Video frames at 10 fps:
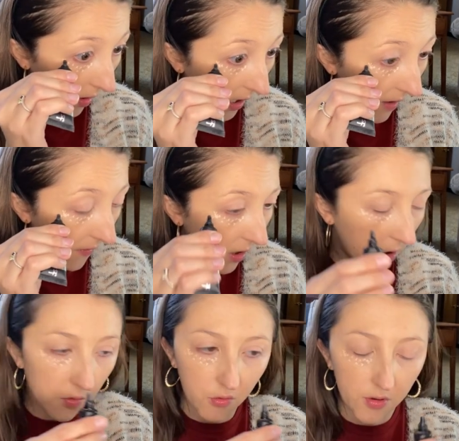have to
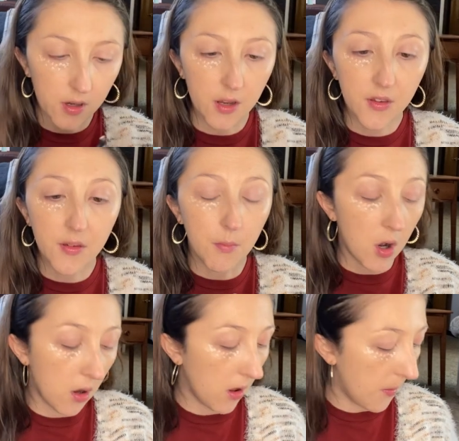use a
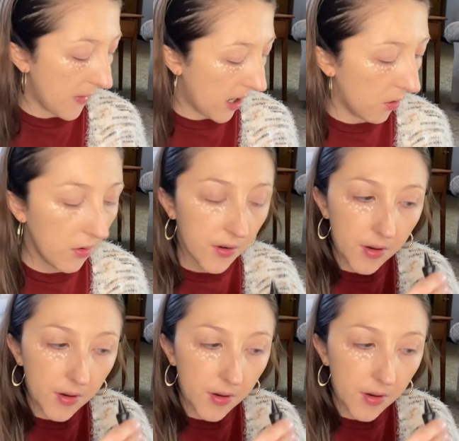small amount